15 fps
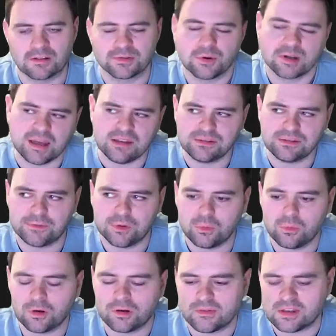So I guess if you're
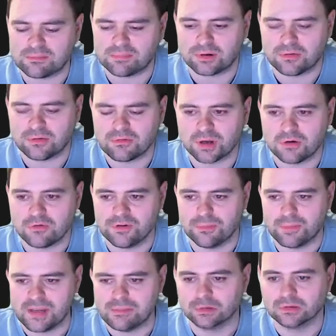one of these pro coder
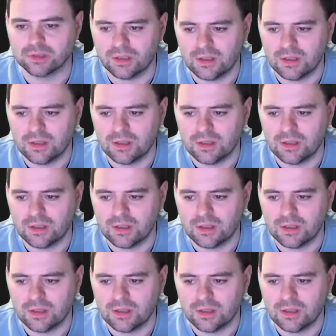people